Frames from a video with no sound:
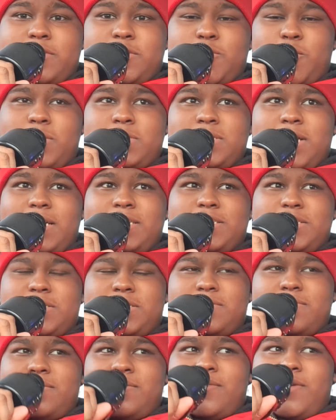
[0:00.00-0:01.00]
So it's like,
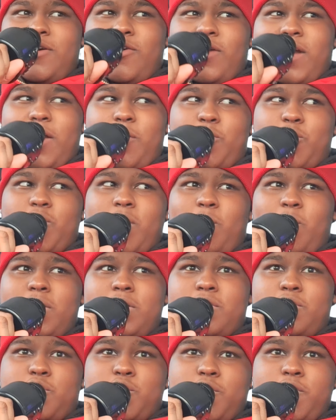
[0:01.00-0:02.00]
just, okay, what do I
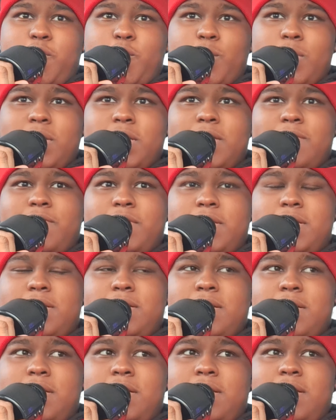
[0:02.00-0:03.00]
want to do for a living?